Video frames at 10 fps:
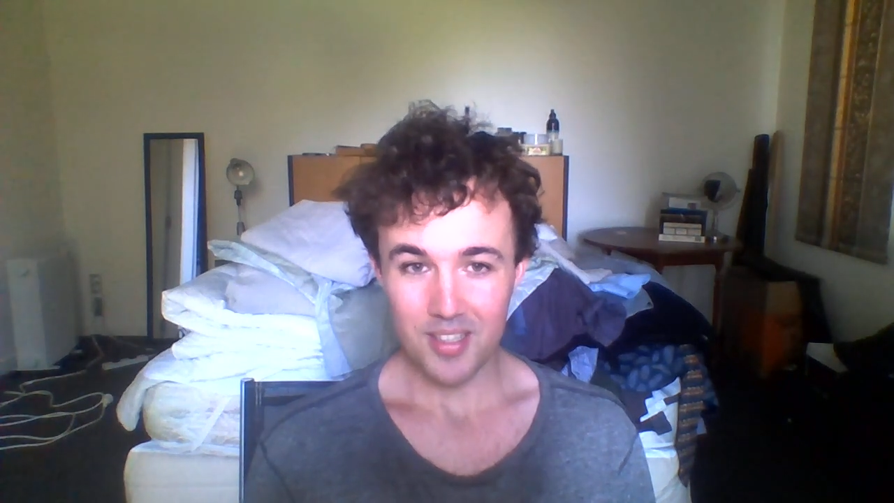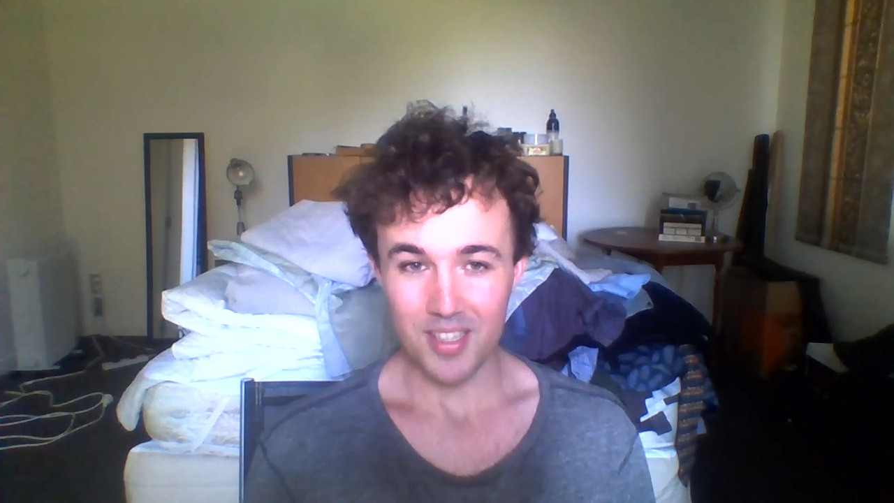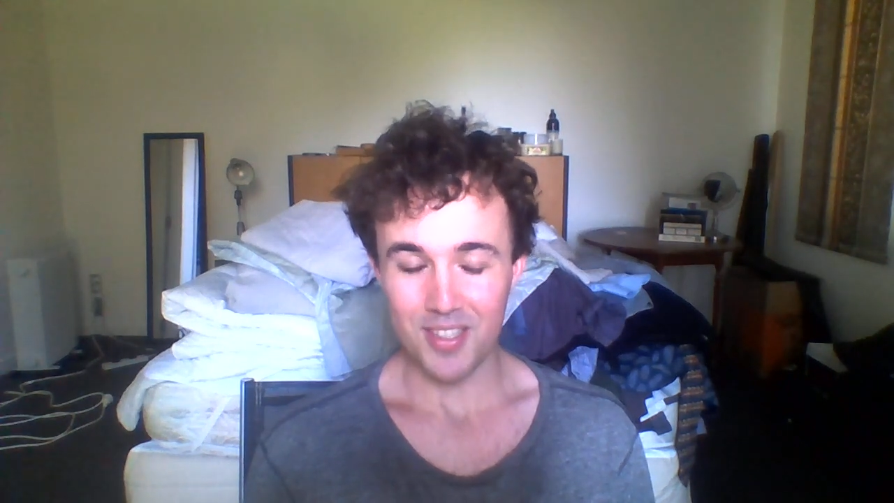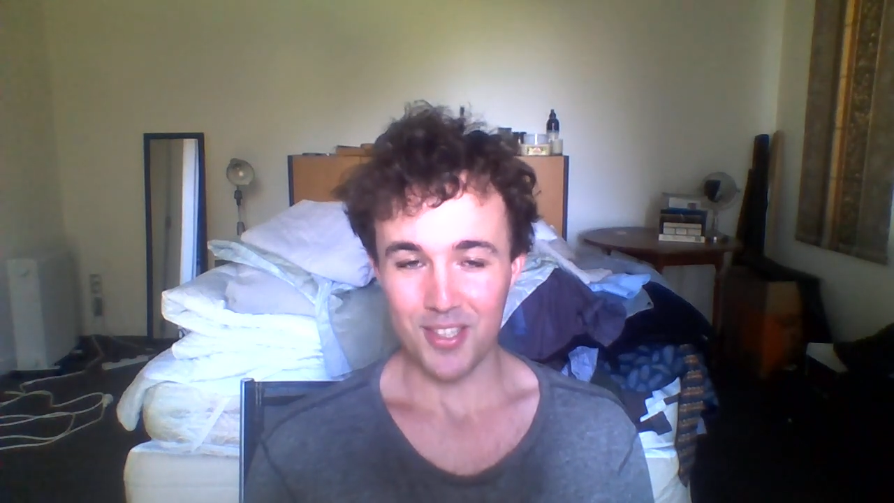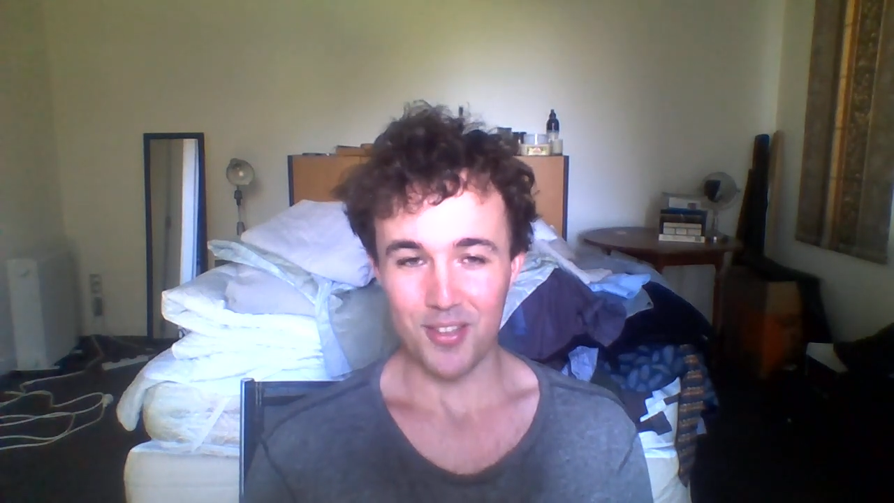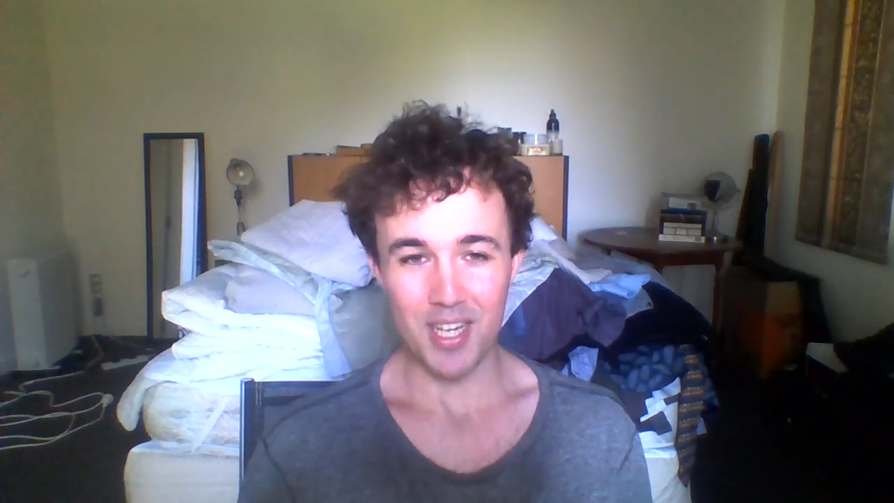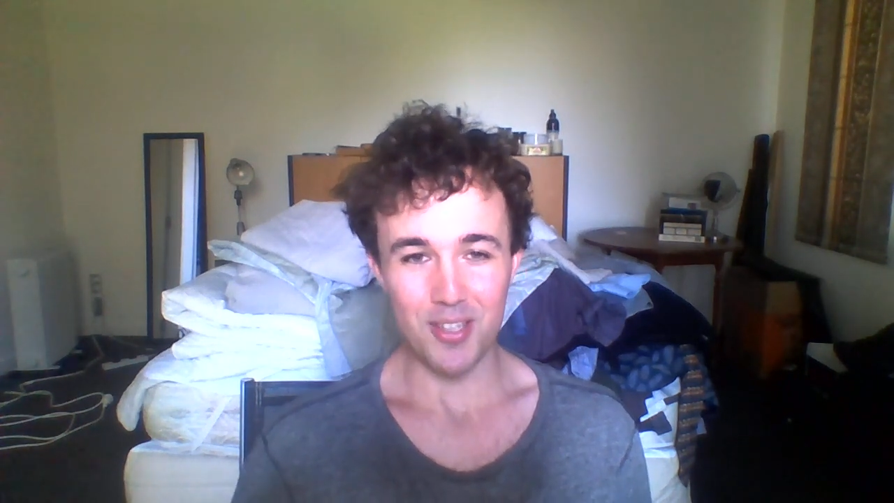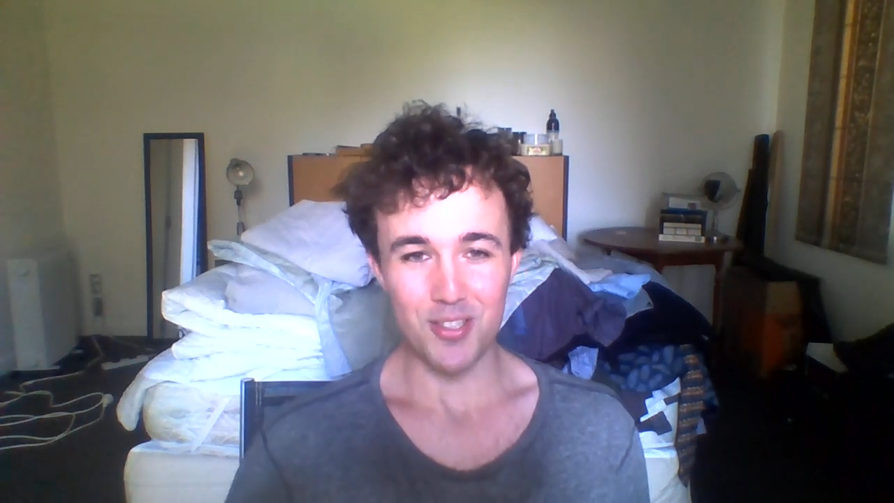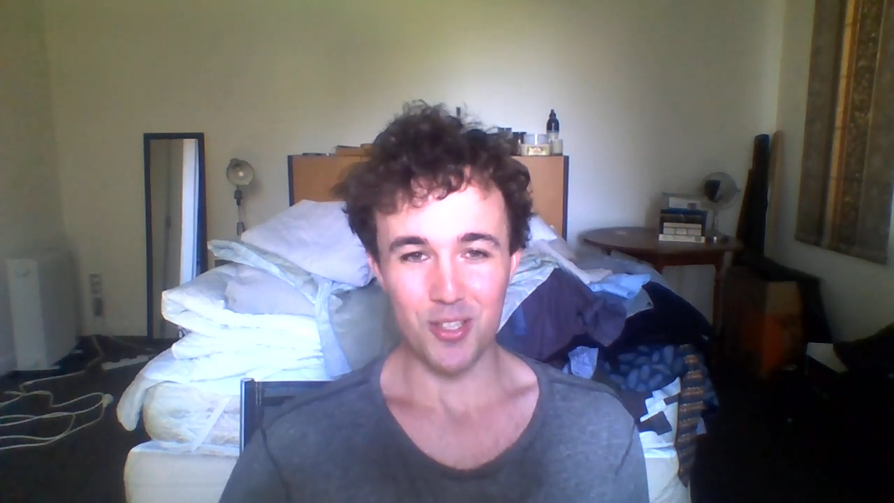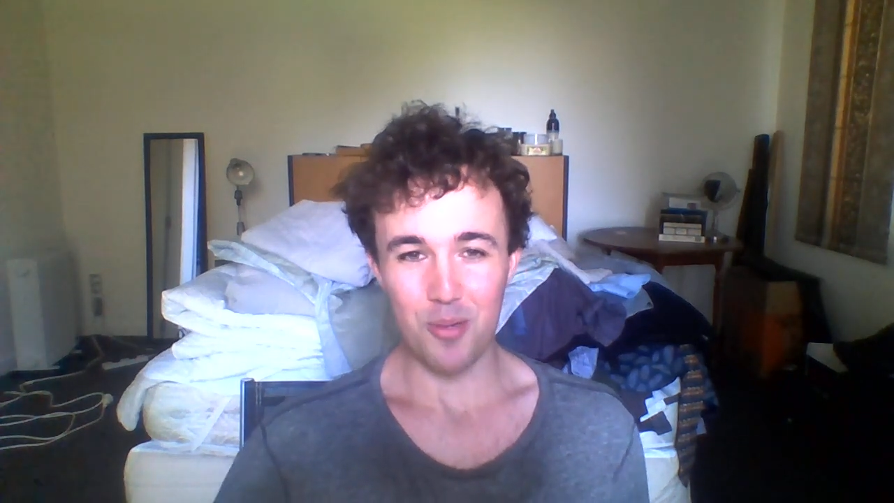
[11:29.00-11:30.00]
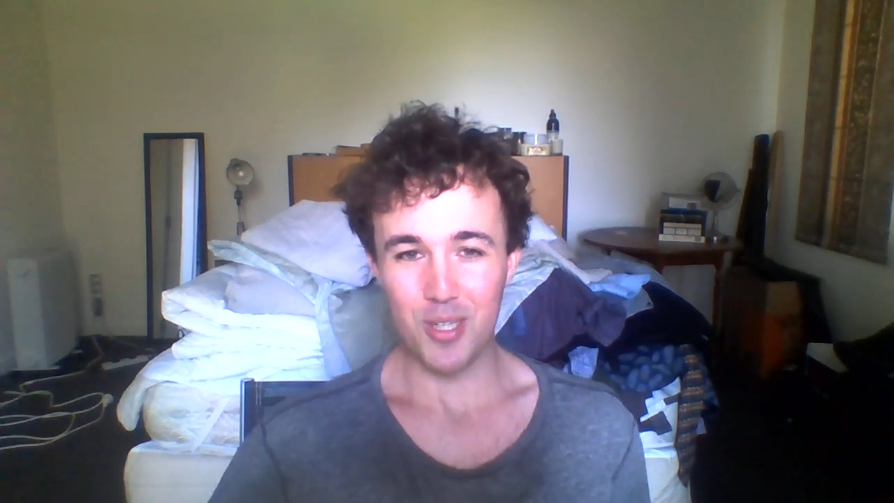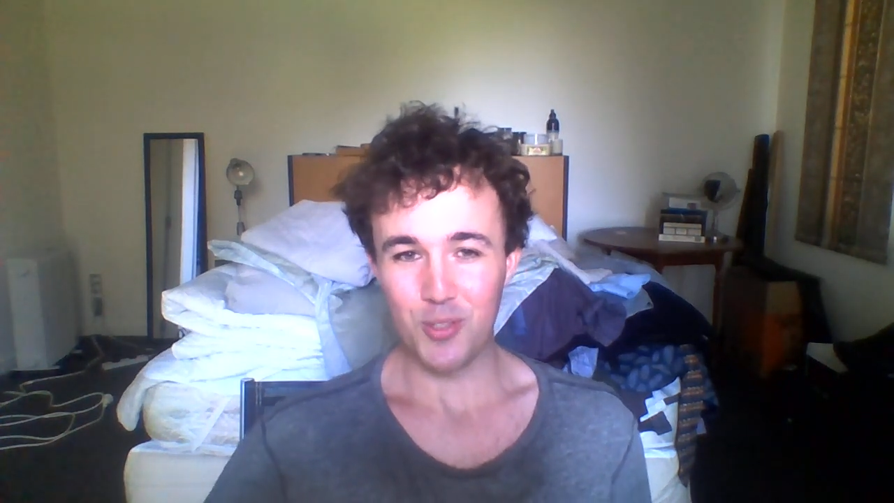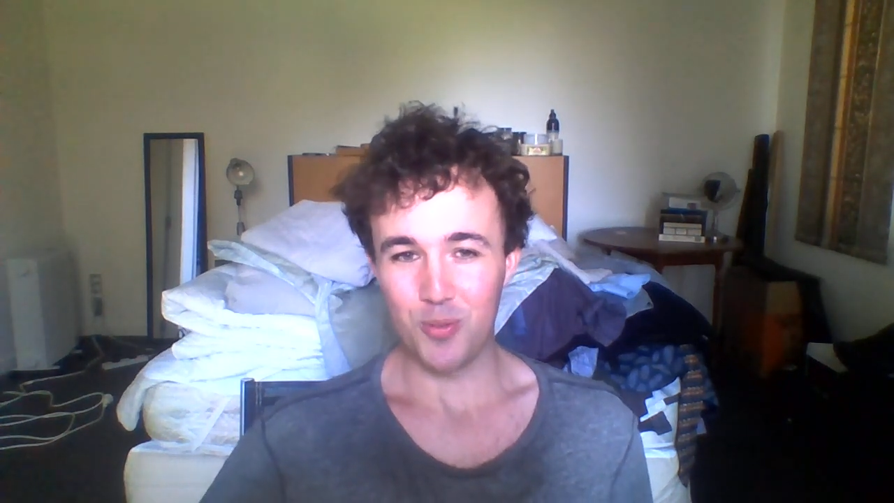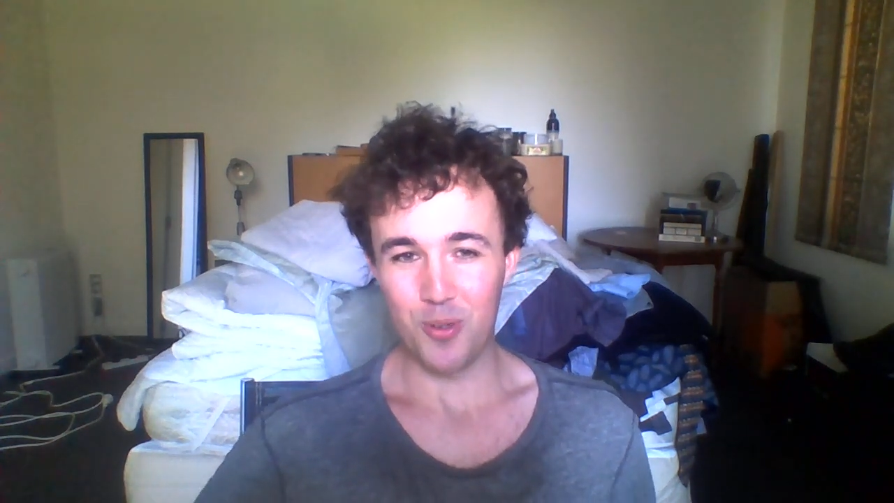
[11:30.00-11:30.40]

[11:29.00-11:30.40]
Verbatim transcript: Yeah, so thank you so much for